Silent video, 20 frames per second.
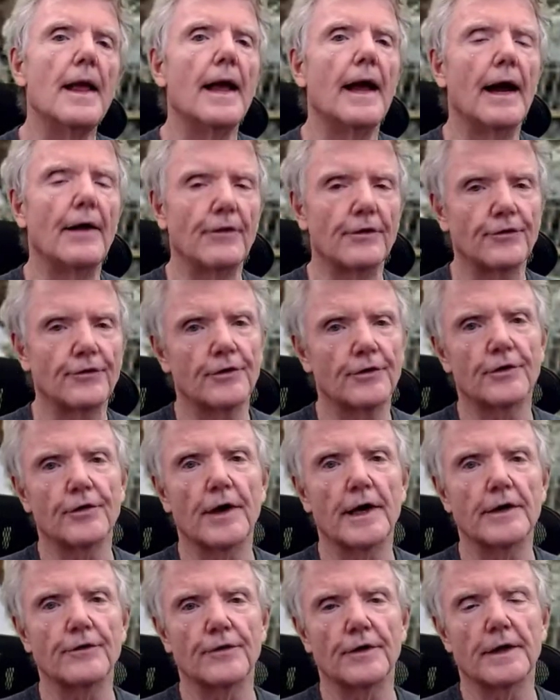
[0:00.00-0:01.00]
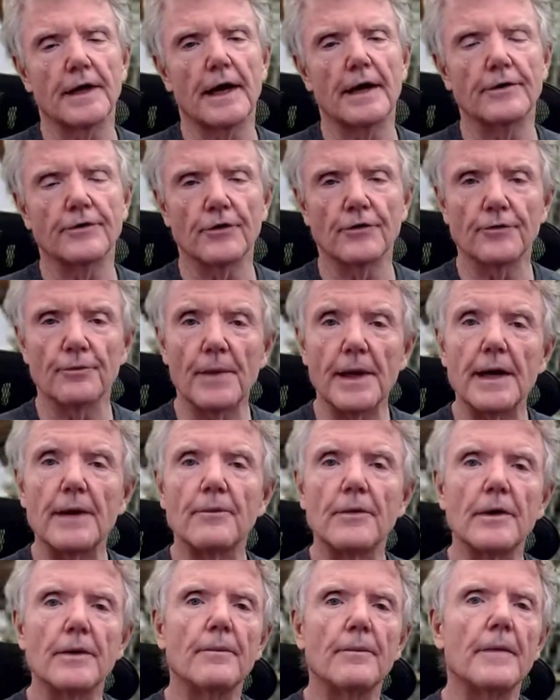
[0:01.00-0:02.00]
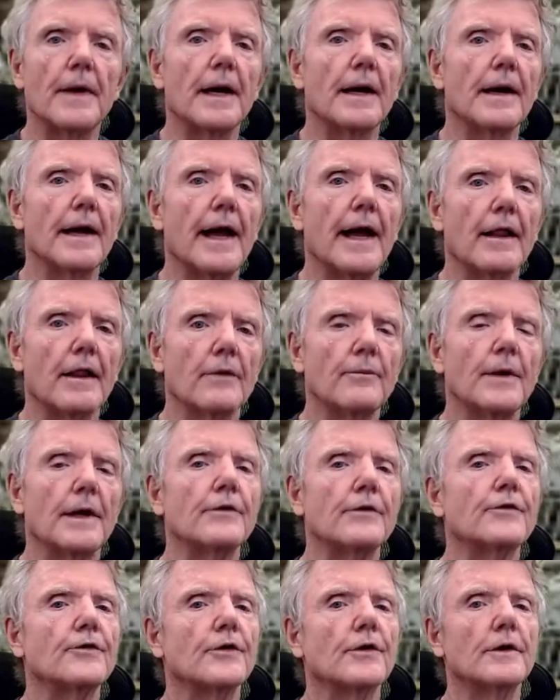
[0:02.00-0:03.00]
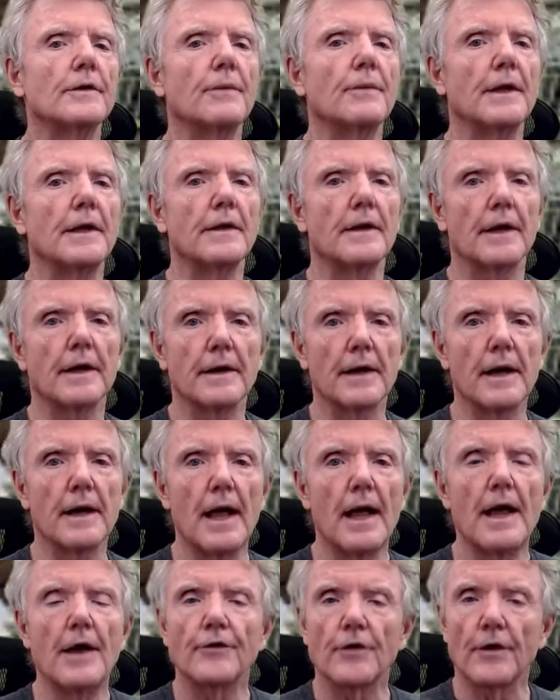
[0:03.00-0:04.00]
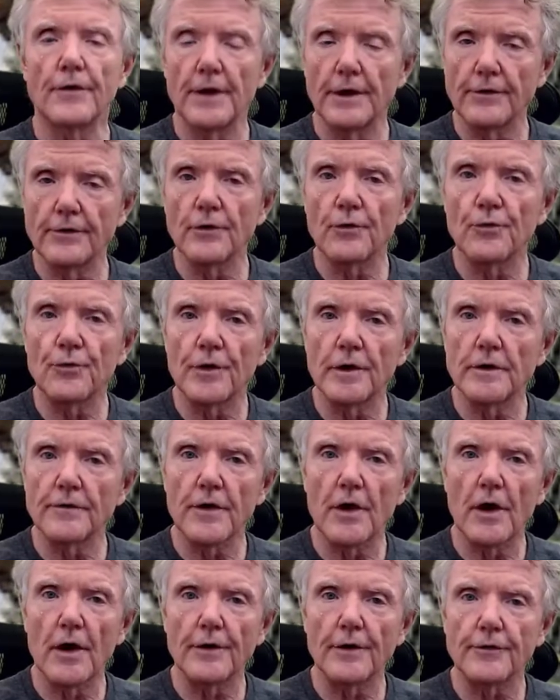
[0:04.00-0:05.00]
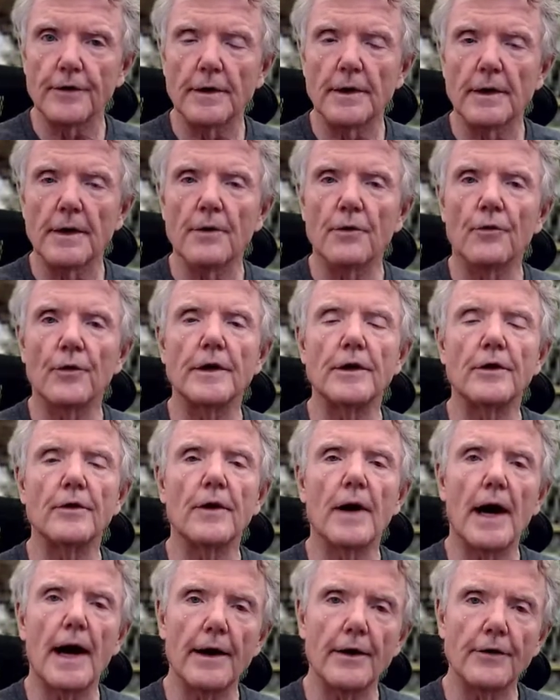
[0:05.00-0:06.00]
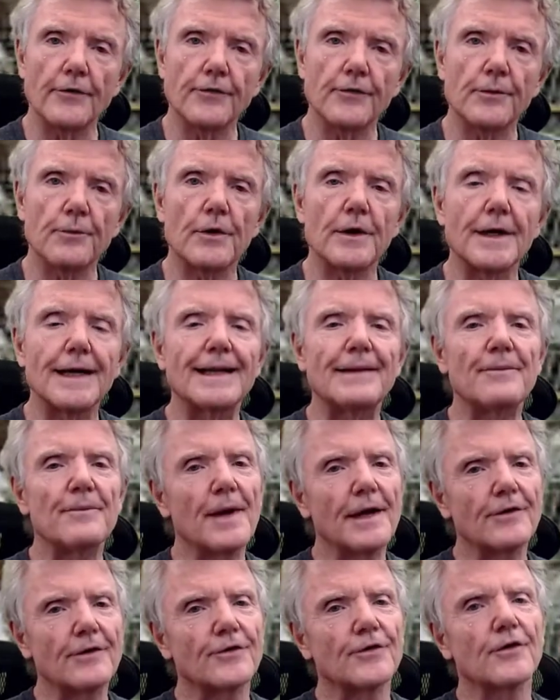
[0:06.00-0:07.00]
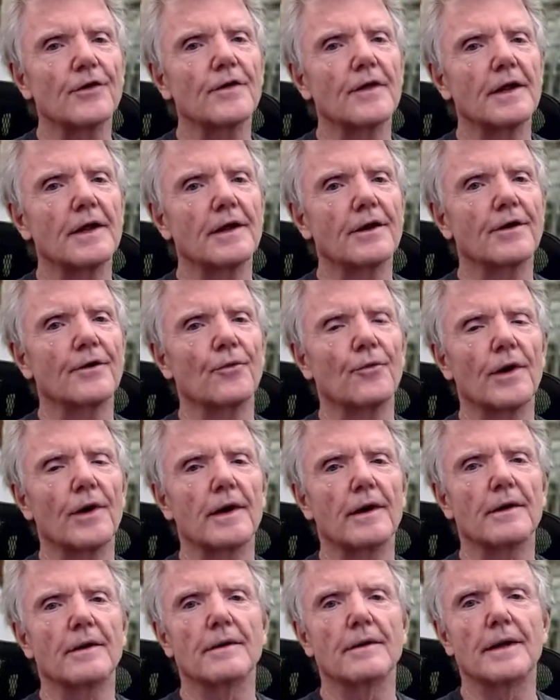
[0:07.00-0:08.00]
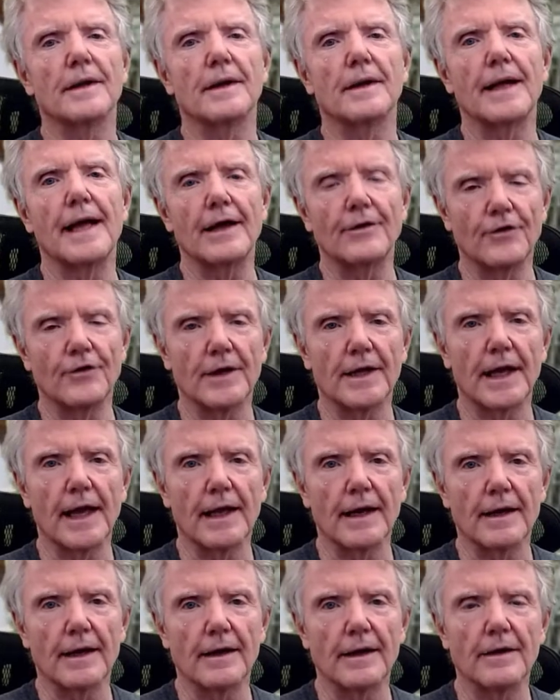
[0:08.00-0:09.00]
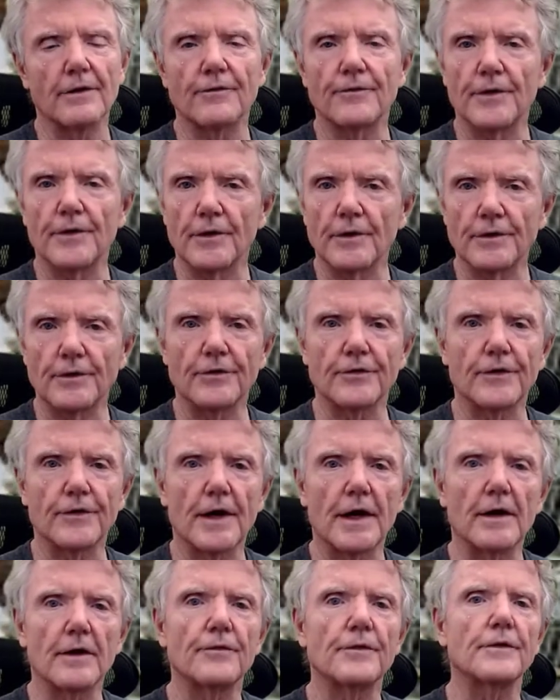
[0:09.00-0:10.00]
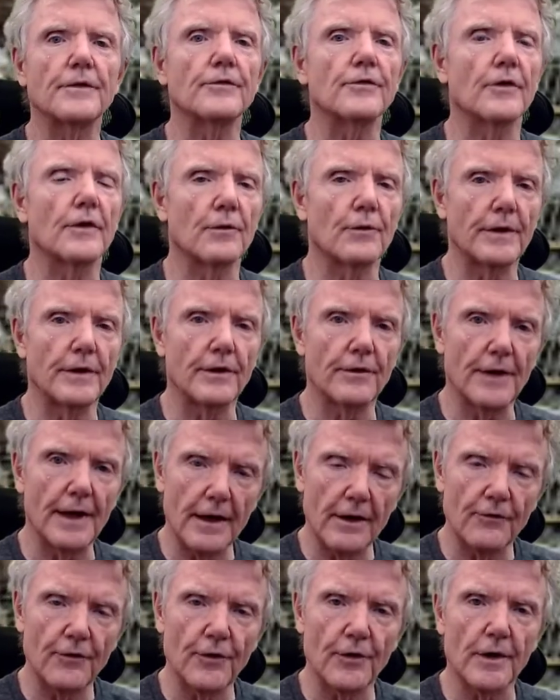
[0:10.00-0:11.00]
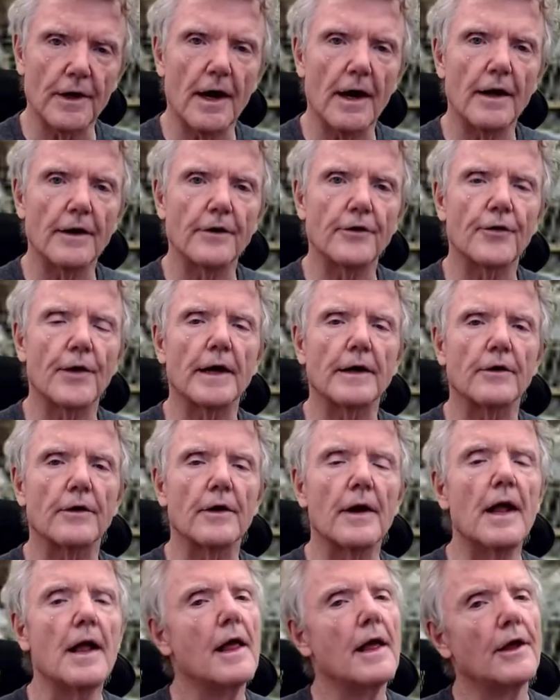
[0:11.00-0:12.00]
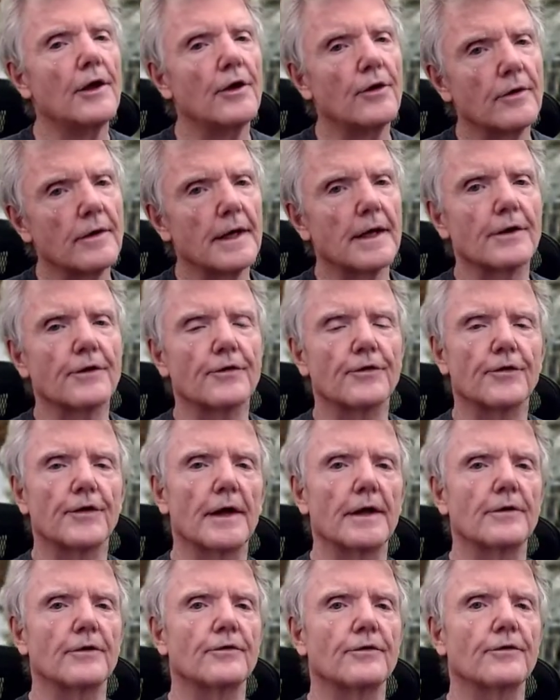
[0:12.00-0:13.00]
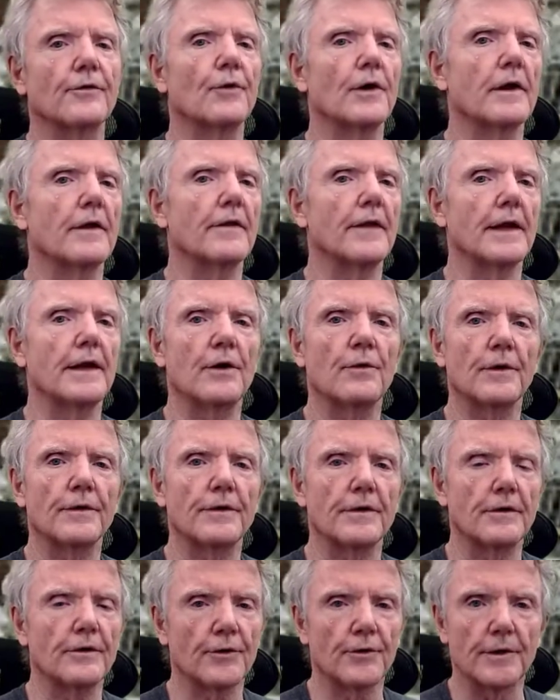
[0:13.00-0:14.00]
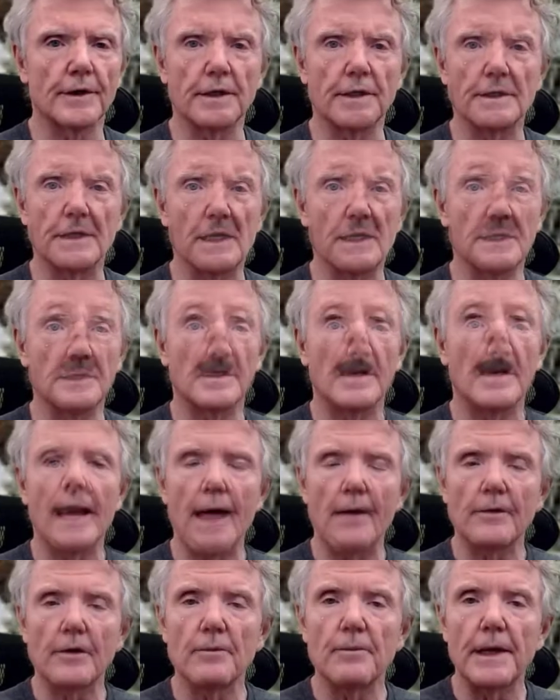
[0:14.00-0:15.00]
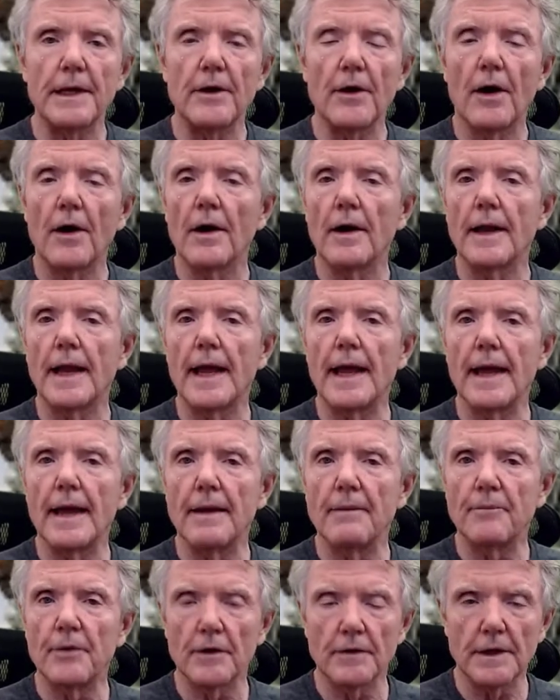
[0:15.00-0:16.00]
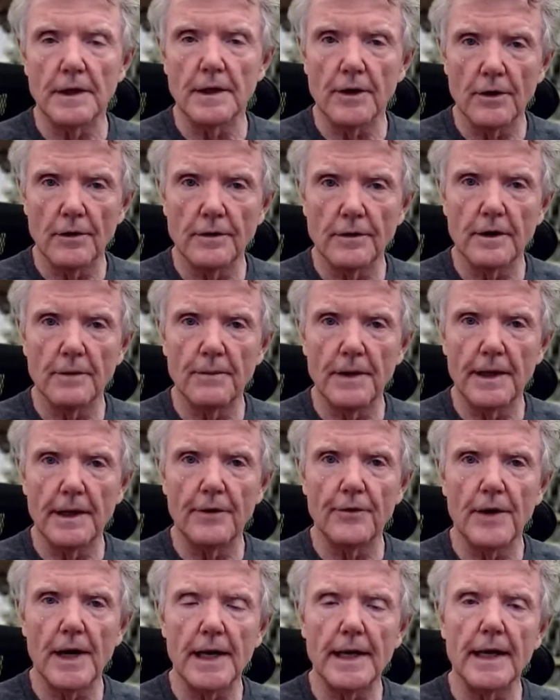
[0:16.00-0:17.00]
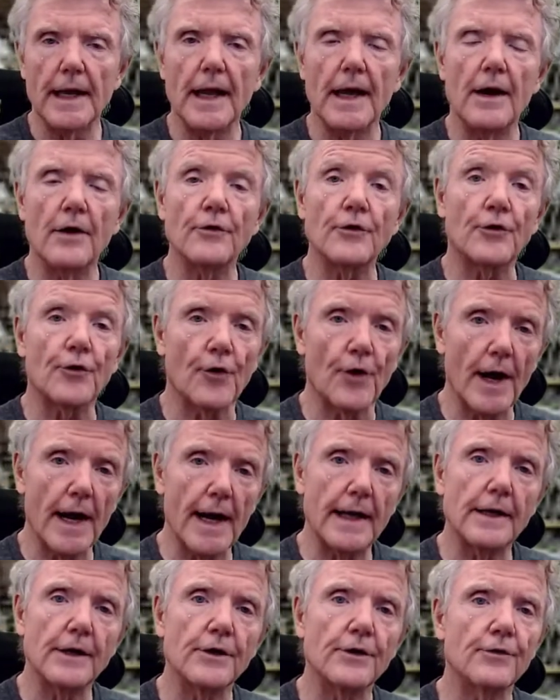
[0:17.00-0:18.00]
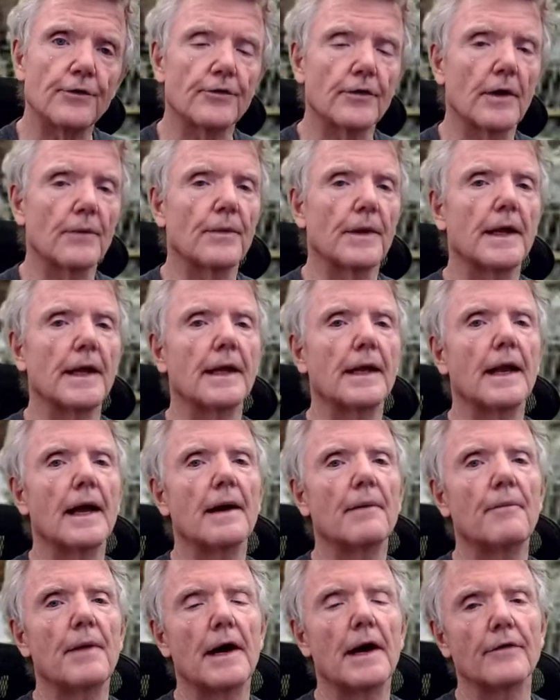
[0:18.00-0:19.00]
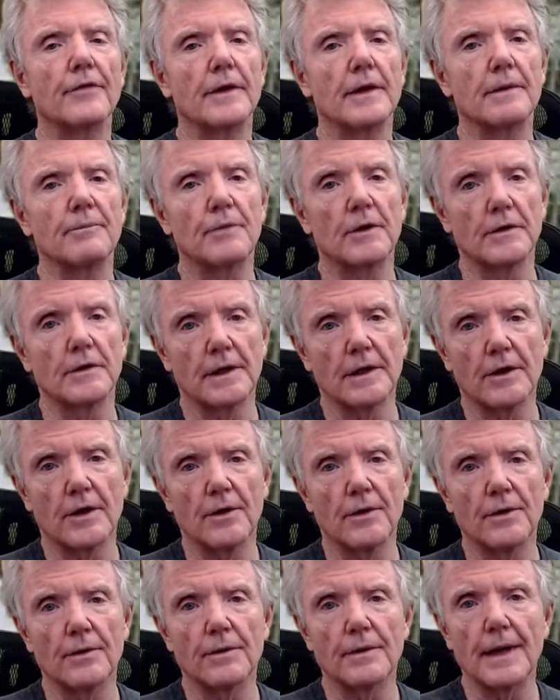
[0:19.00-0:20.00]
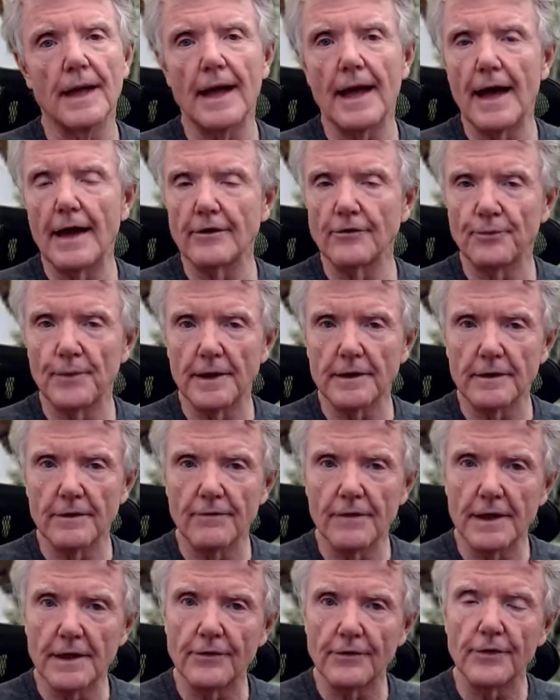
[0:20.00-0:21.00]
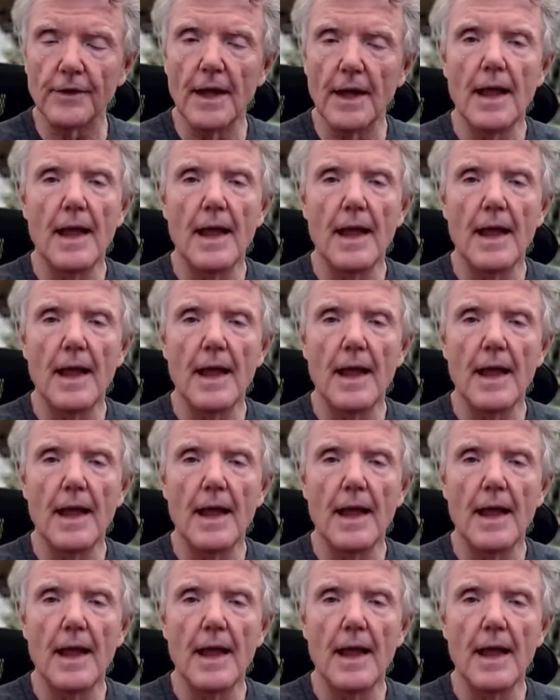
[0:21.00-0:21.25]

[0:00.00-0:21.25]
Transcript: and the shear transfer ties those minimum uh, elements should be there so this is a word of caution when you hire someone make sure that you're well uh, educated in the field yourself and so that when you interview a contractor you can get a sense whether they know what they're doing or not i happen to be on a building code committee right now trying to do something about the building code aspect of this